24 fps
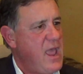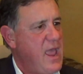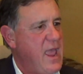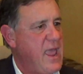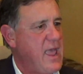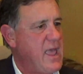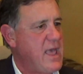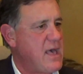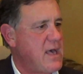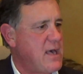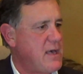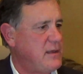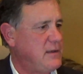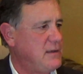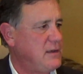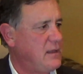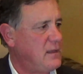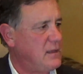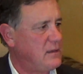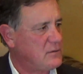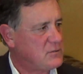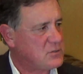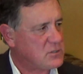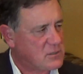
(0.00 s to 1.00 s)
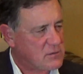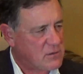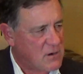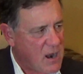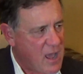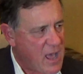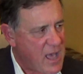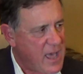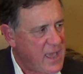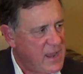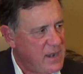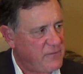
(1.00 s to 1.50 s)
and
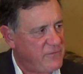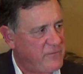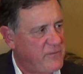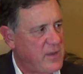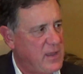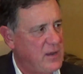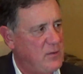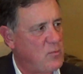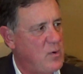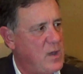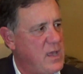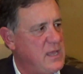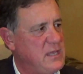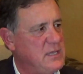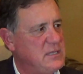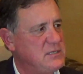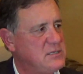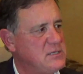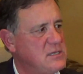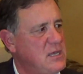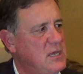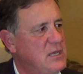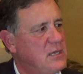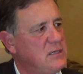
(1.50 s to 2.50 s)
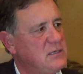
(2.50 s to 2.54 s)
try to find ways